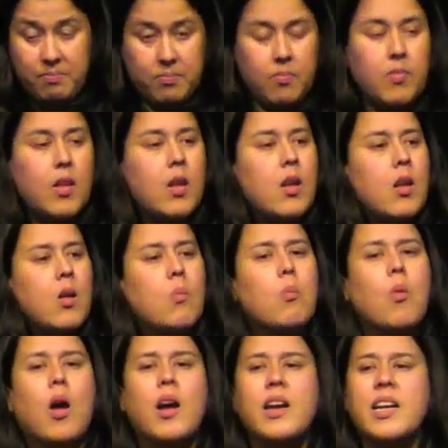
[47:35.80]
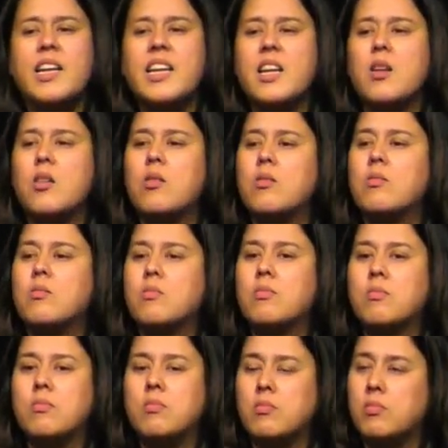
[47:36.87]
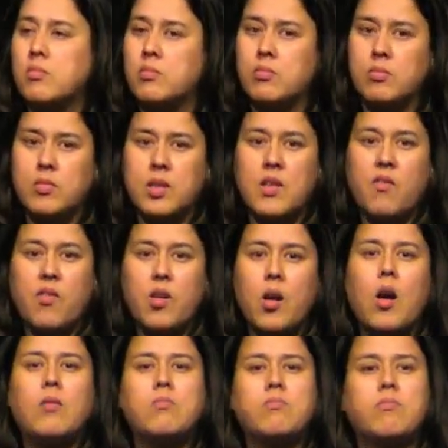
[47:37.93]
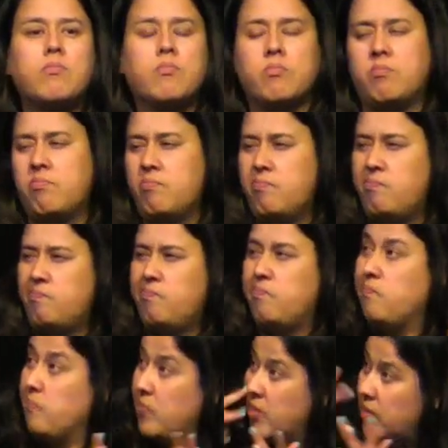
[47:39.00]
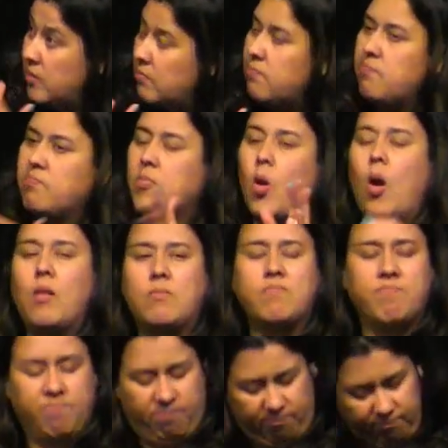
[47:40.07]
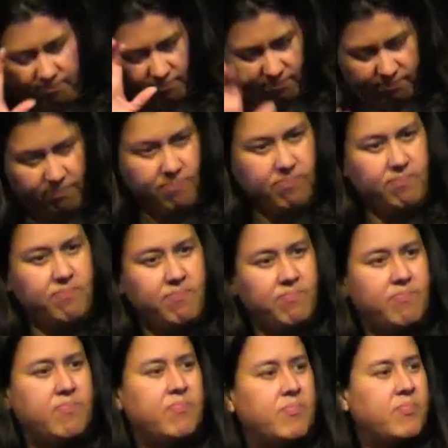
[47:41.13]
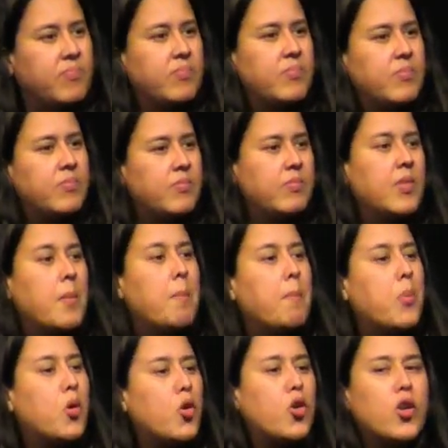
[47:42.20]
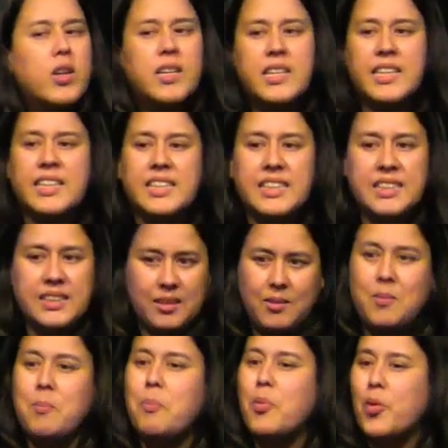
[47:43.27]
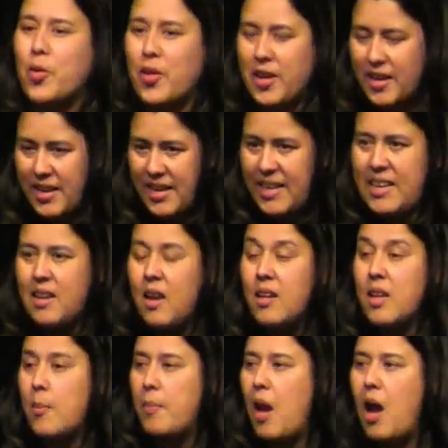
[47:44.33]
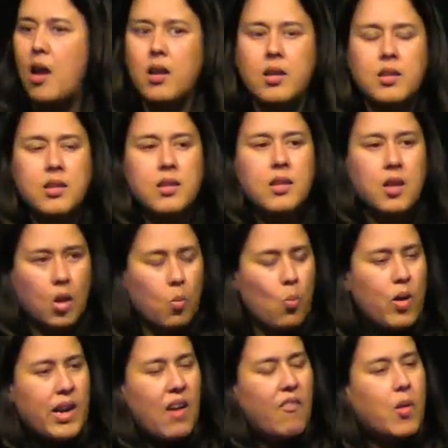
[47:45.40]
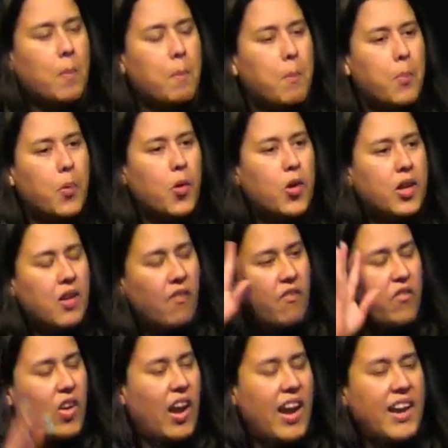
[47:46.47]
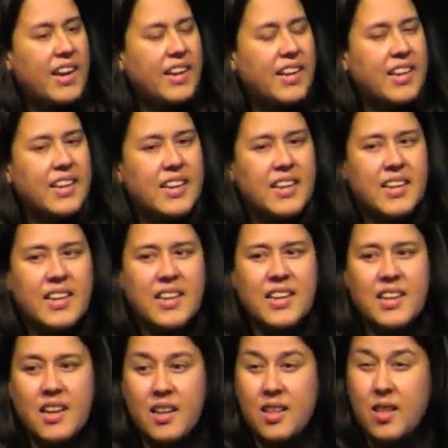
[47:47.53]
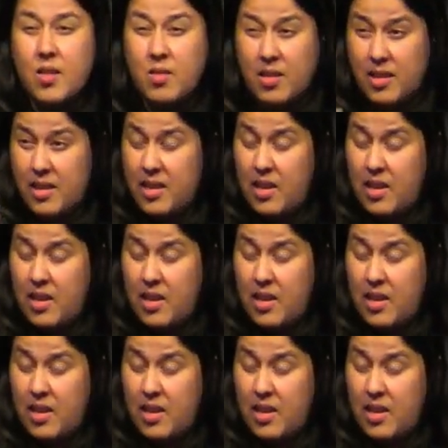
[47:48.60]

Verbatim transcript: He believed fully that Jesus rose from the dead, and that was Jesus standing before him with the scars on his hand. And through that faith and seeing Jesus, what did he do?